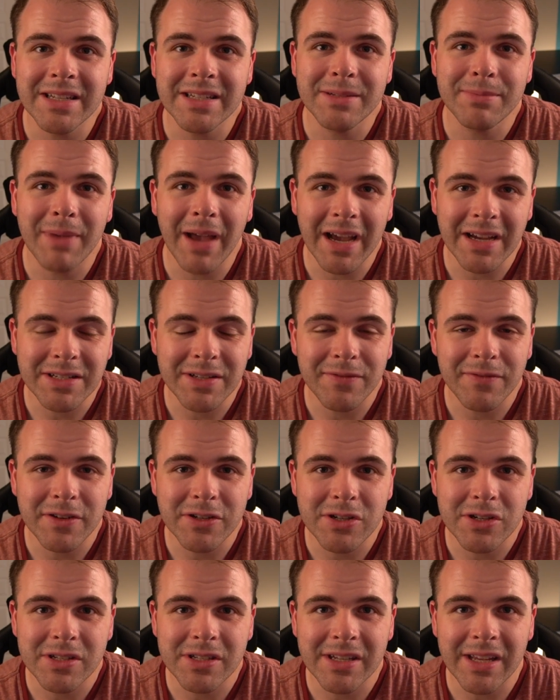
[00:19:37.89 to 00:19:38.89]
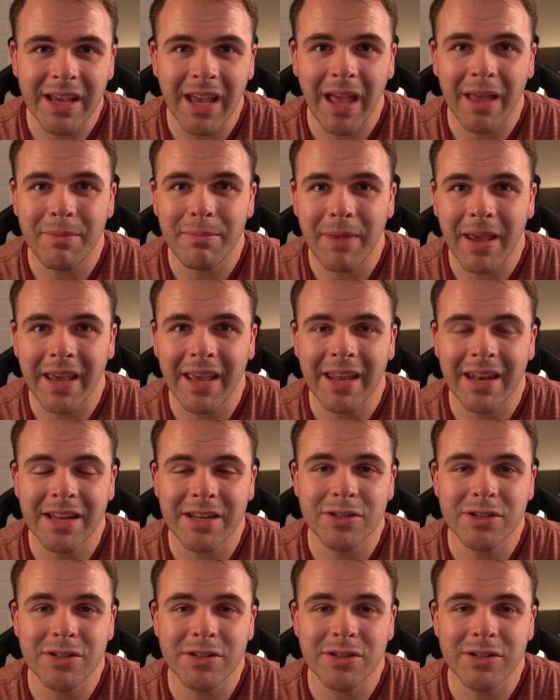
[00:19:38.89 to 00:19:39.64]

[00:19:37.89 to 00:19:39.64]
its max efficiency and make it